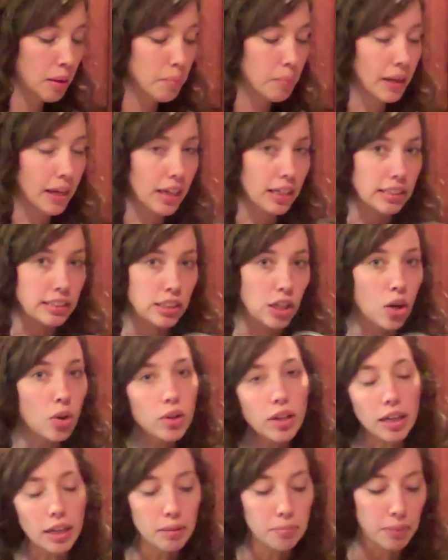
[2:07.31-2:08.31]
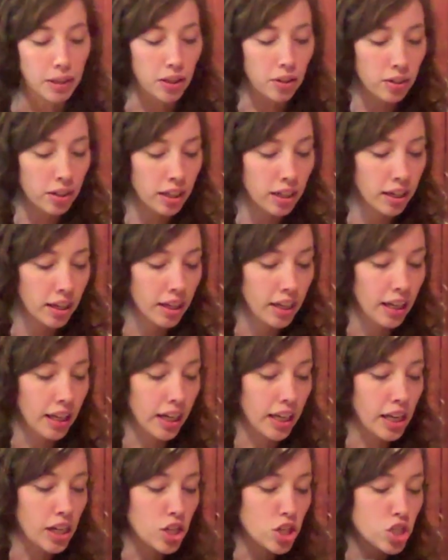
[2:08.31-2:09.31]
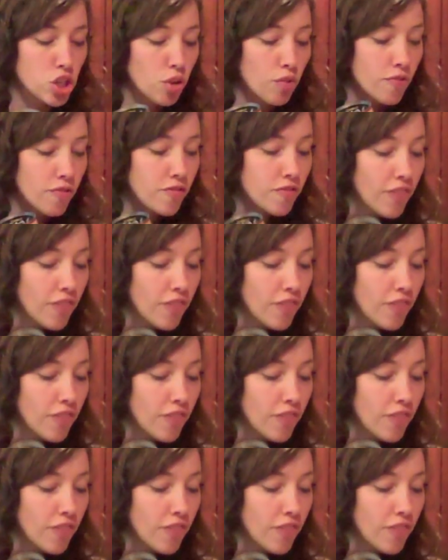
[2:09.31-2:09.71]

because coconut milk is